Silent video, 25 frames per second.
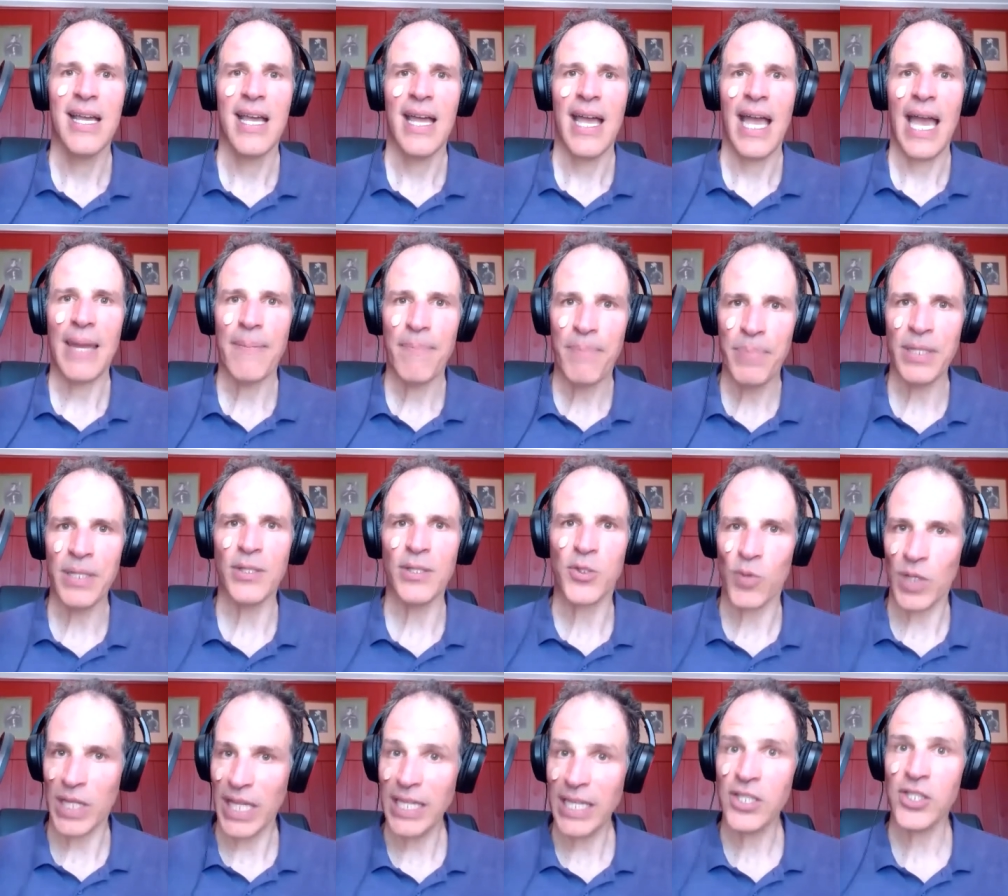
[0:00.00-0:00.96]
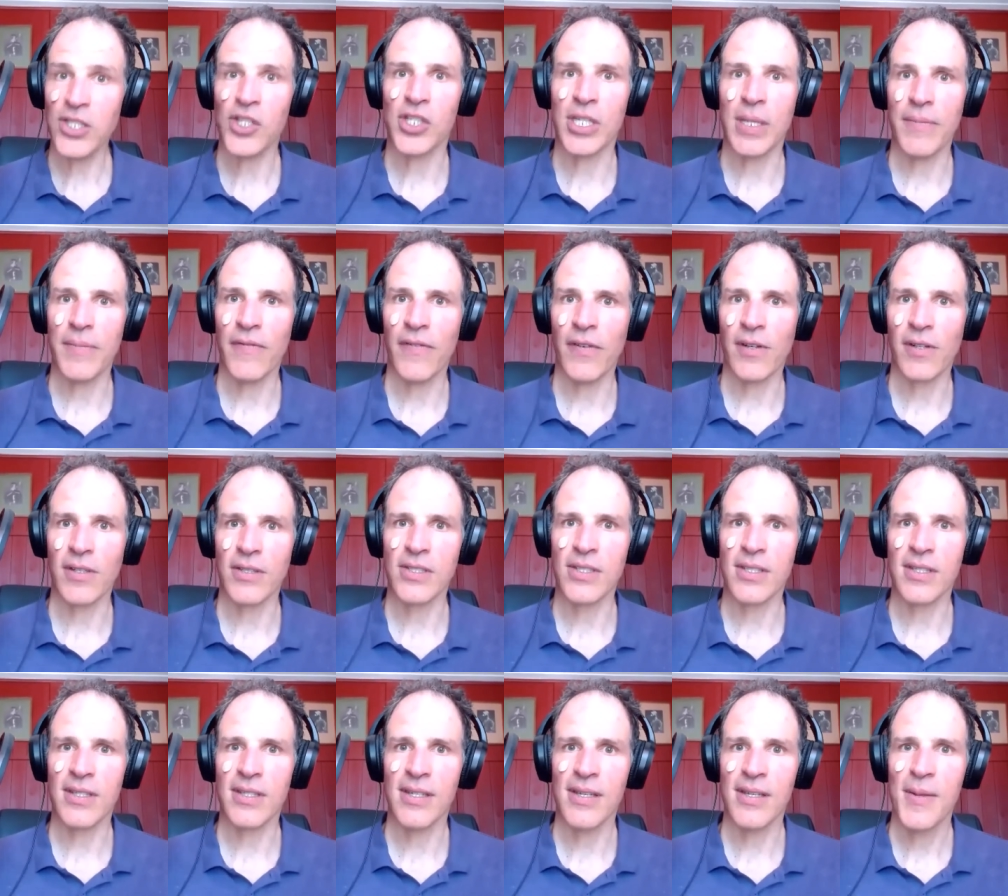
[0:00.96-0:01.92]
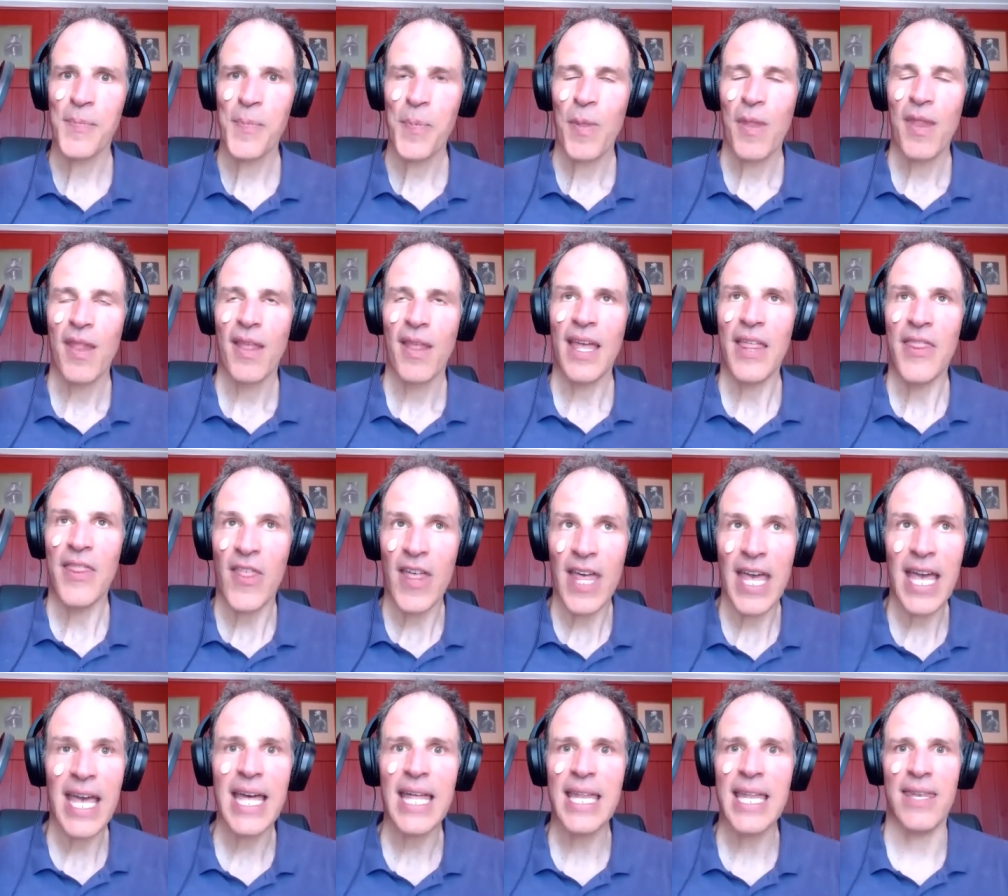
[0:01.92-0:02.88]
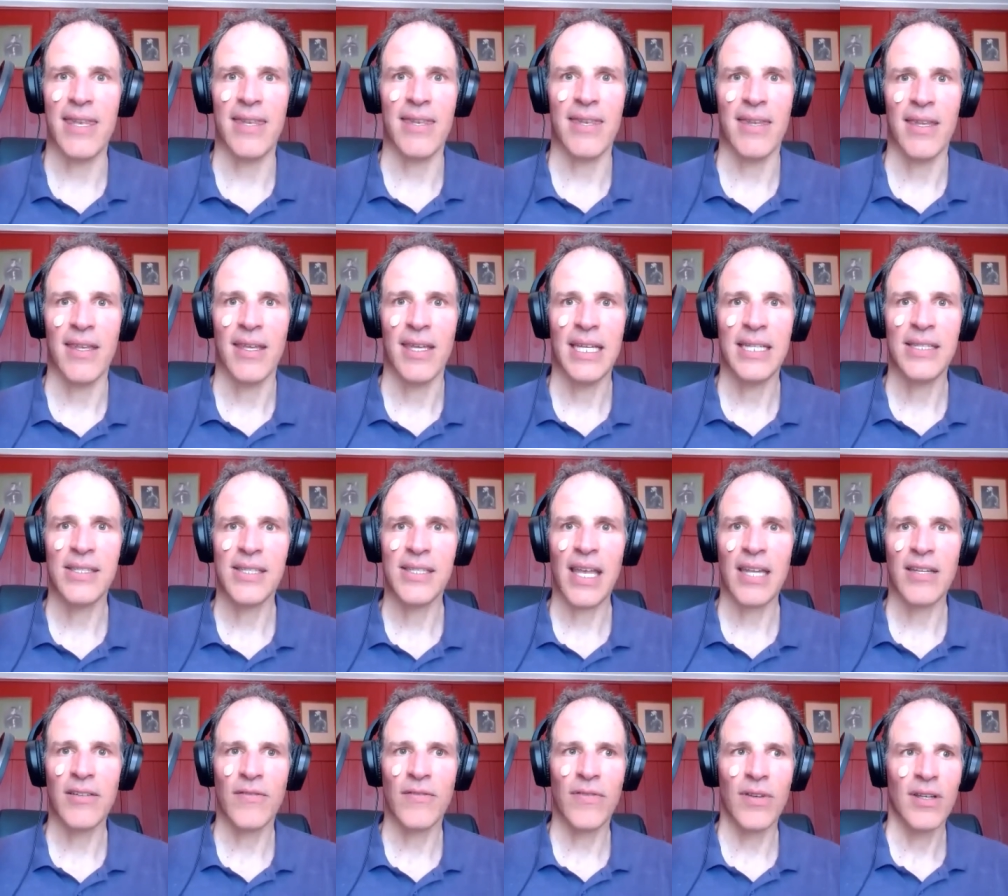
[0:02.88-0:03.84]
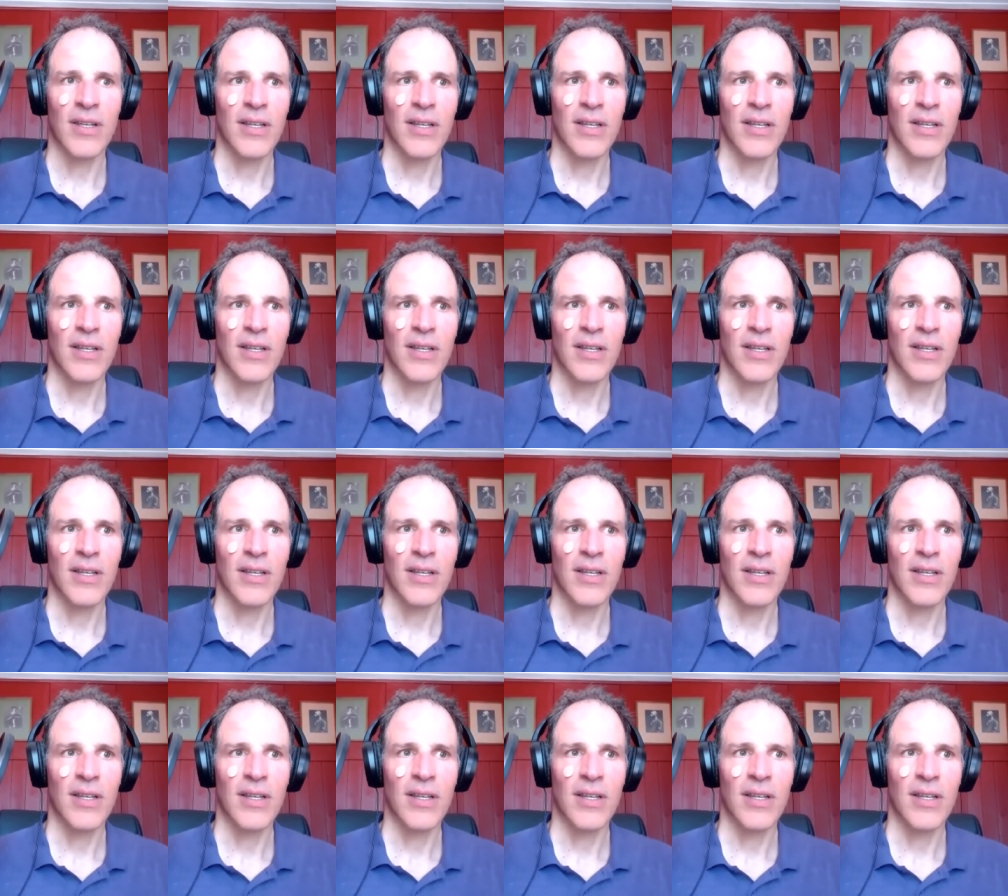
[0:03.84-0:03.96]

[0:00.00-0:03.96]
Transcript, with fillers: and builds relationship first. Then, instead of